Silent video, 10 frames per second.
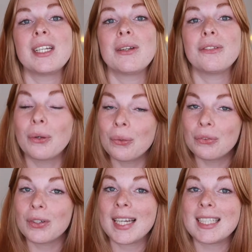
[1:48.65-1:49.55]
then
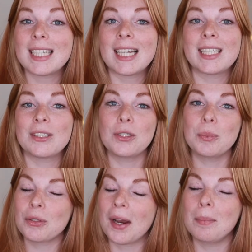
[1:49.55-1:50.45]
don't forget to click the
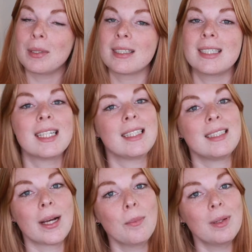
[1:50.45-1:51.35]
subscribe button
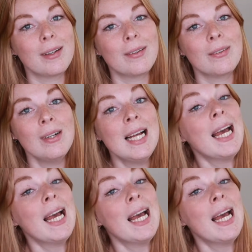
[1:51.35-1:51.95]
down below